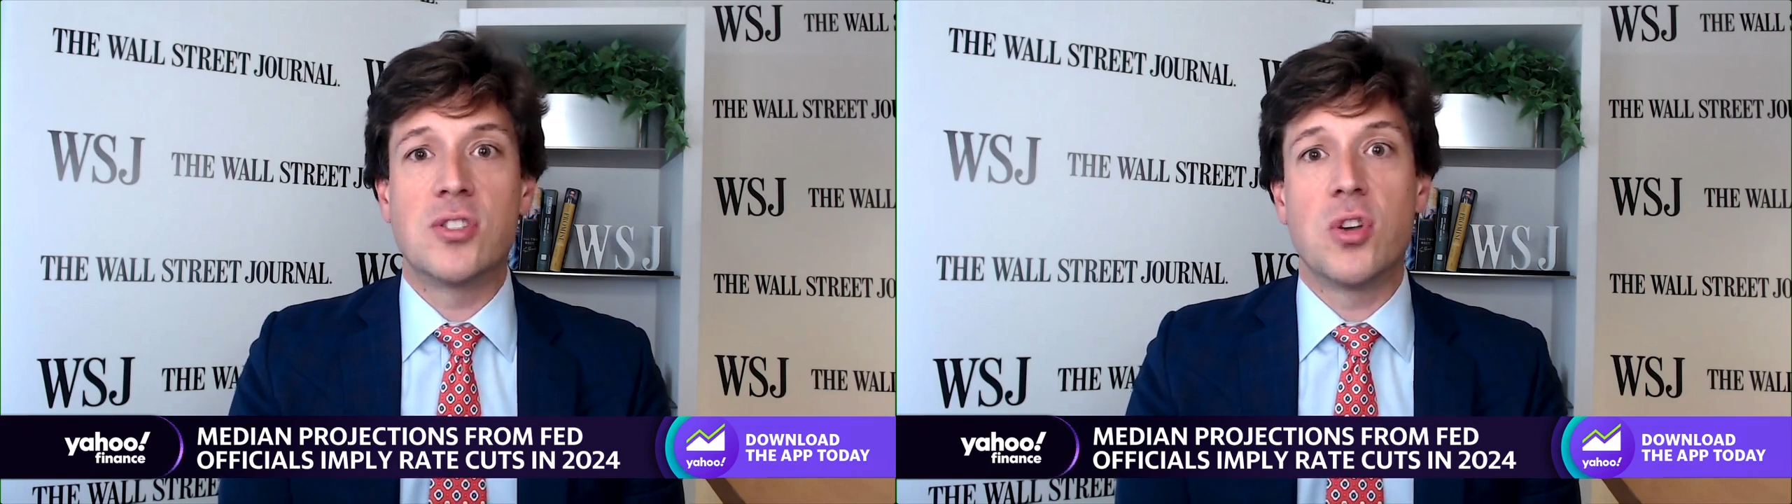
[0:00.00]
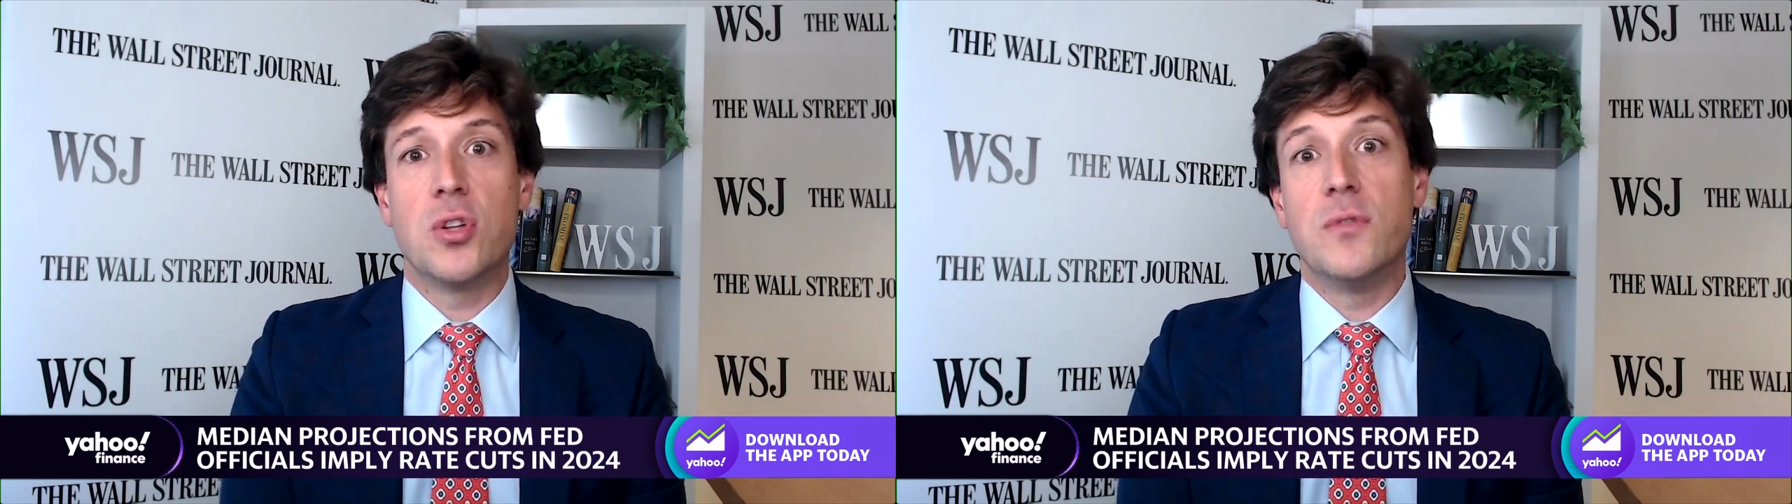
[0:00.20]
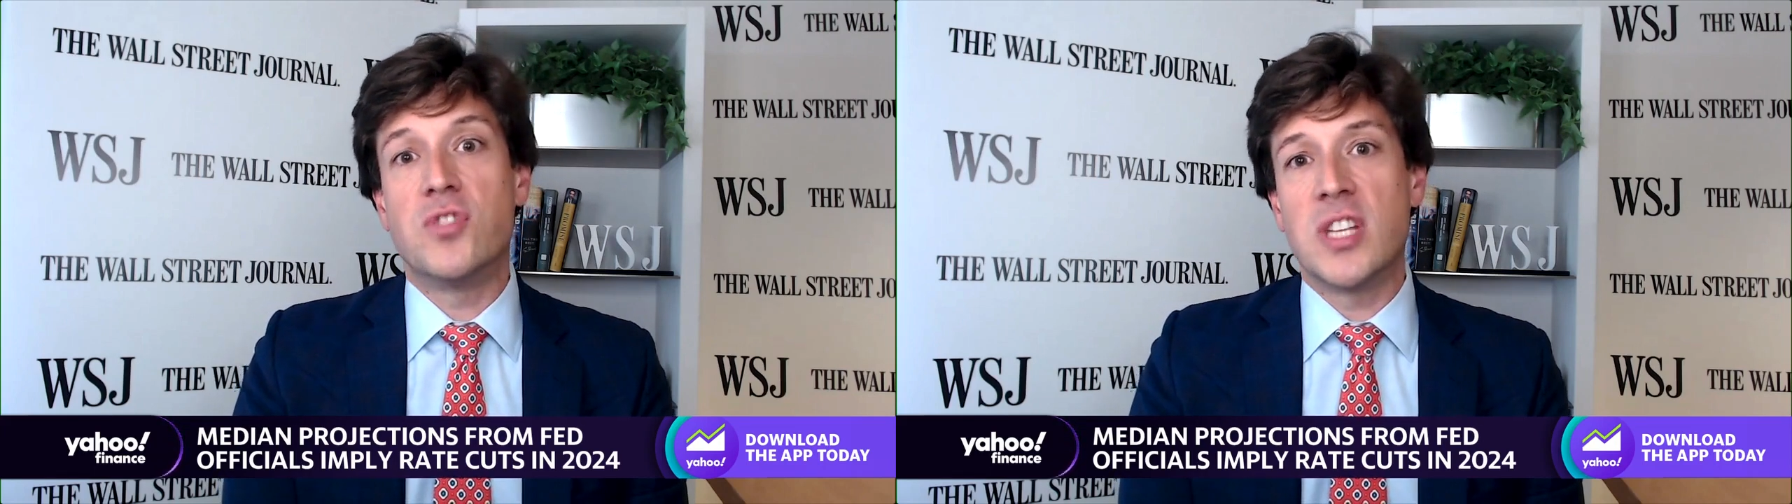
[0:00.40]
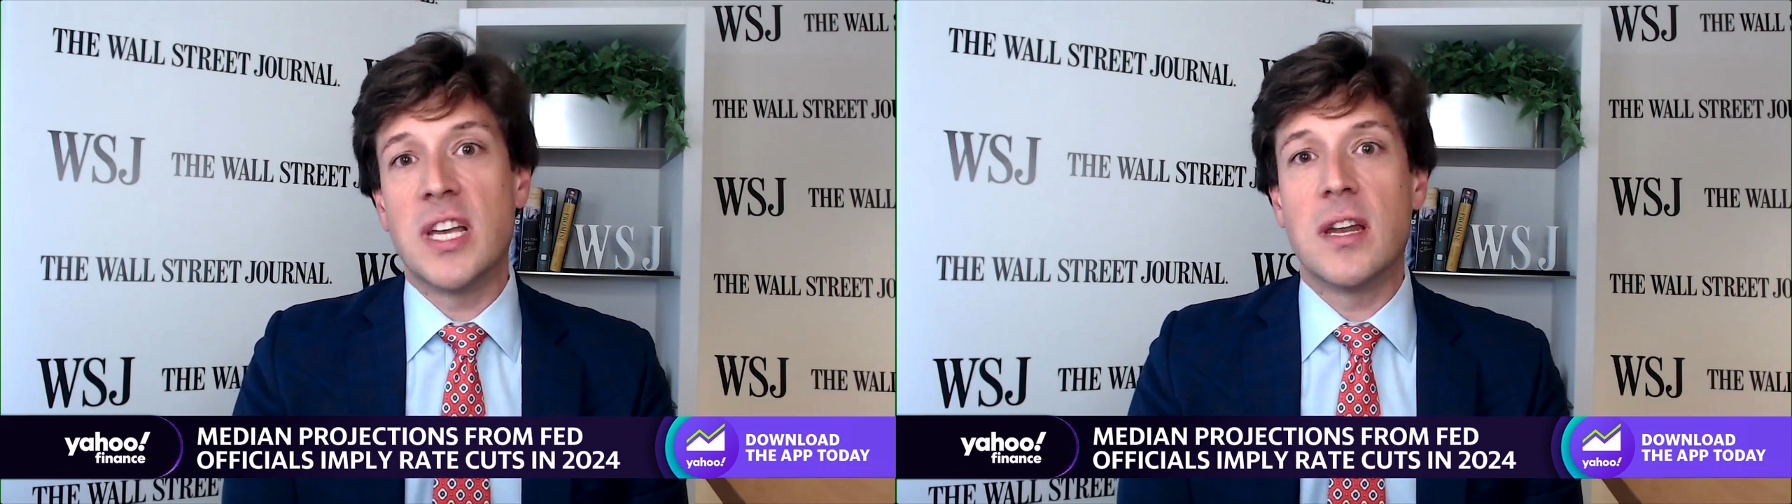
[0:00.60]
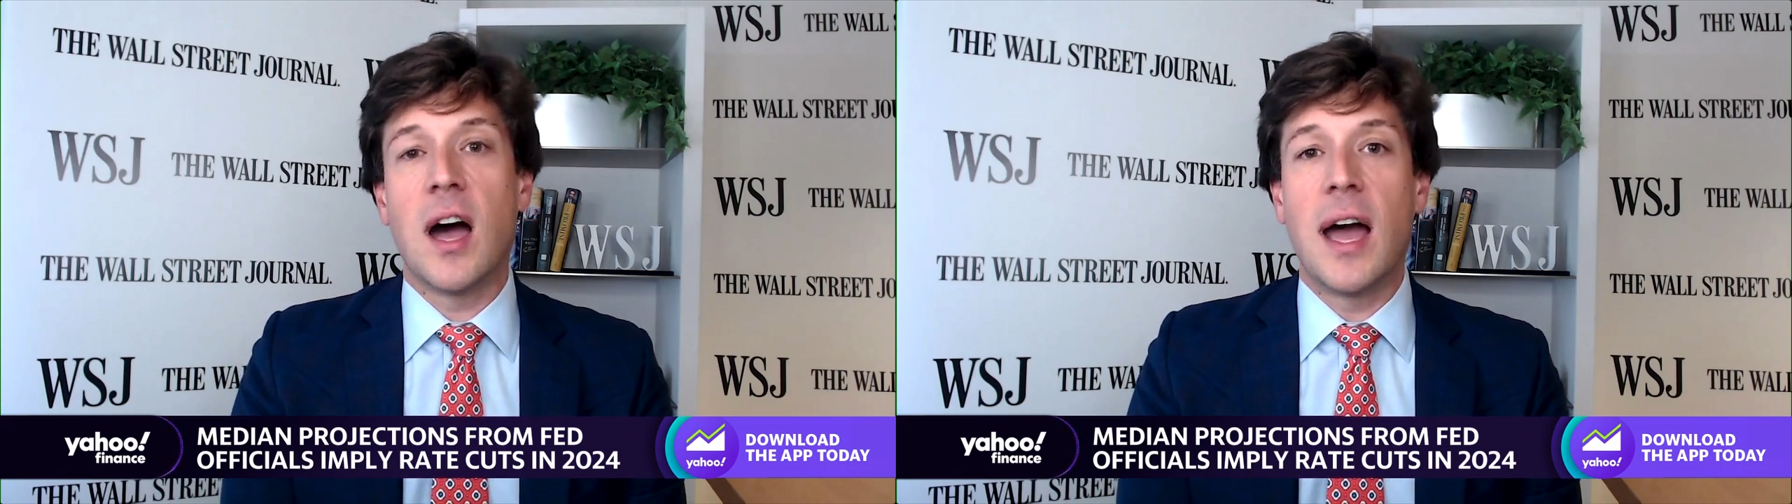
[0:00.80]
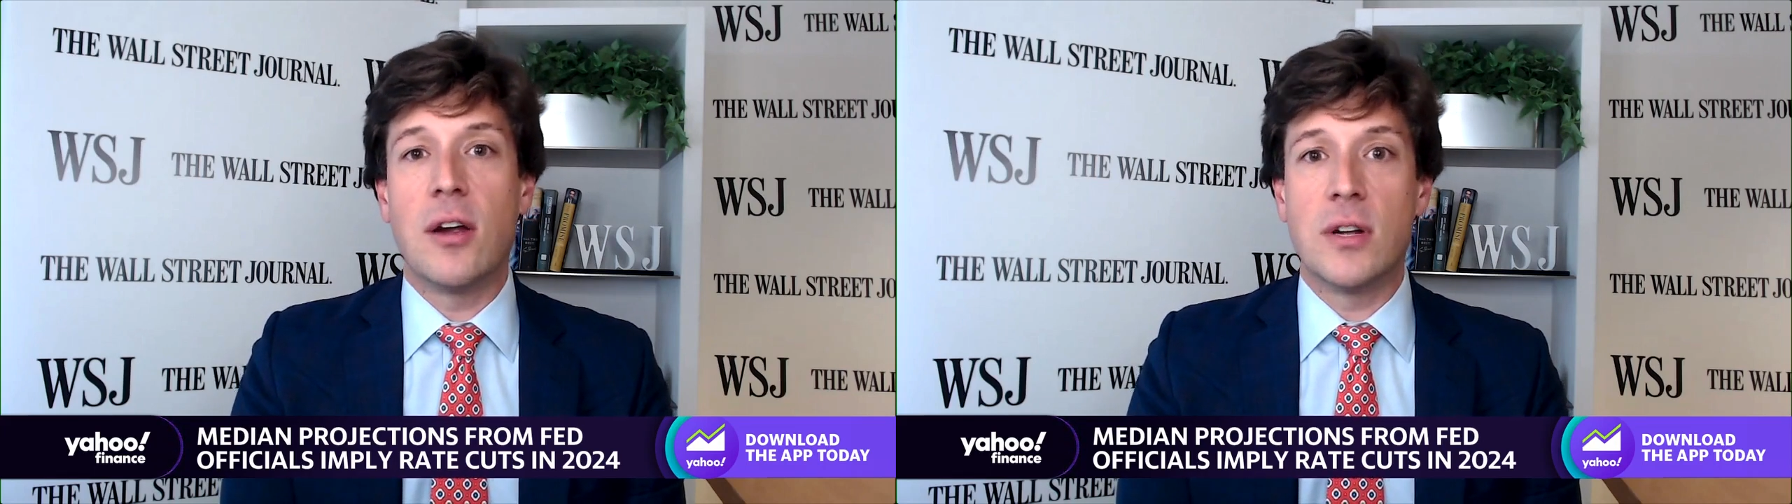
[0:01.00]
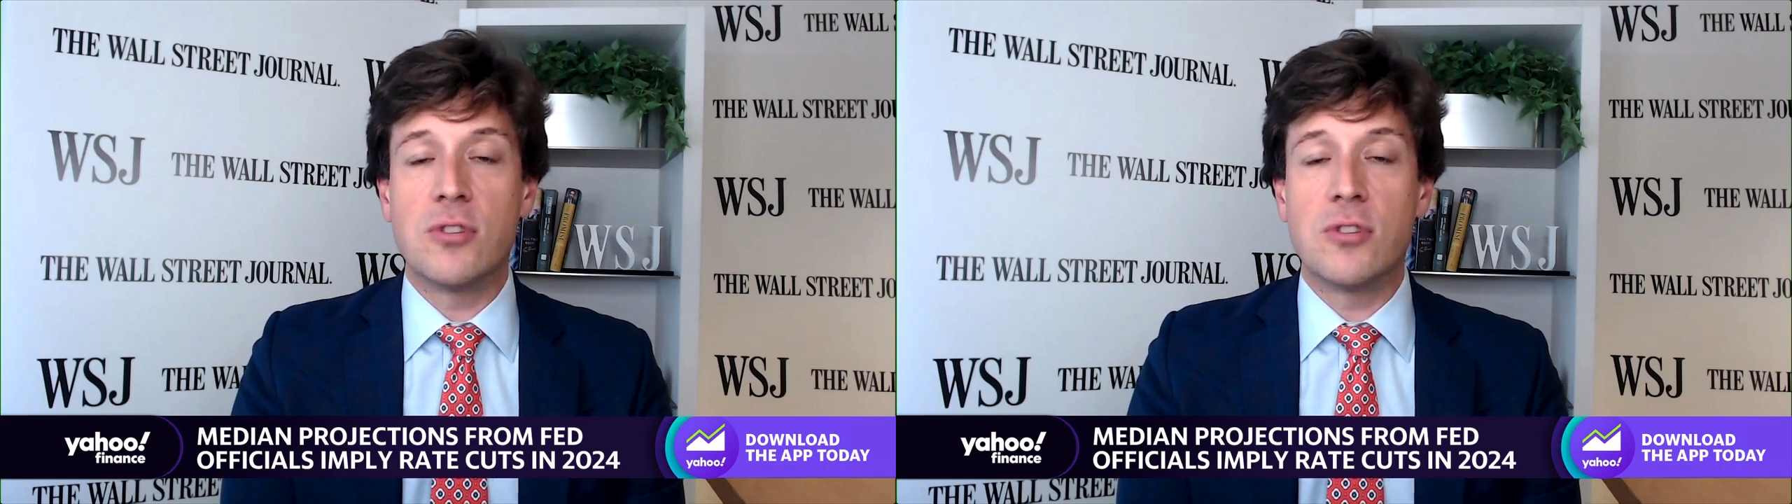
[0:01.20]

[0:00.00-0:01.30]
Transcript: And so you've seen a higher